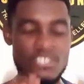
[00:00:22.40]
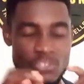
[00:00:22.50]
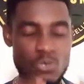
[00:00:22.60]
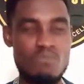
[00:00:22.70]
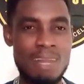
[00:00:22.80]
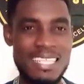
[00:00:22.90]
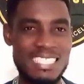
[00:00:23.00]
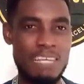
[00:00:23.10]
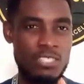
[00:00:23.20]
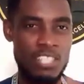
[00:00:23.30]
suit
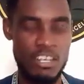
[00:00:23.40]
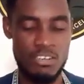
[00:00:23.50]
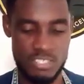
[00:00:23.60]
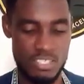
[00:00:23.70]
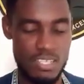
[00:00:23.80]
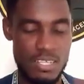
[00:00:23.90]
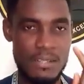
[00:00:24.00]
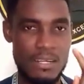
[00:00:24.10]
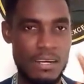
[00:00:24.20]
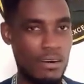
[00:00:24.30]
masterpiece course,
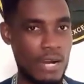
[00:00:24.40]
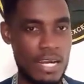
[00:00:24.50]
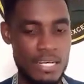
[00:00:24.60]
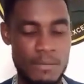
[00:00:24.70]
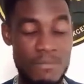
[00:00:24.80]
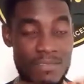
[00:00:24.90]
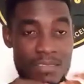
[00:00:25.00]
all right?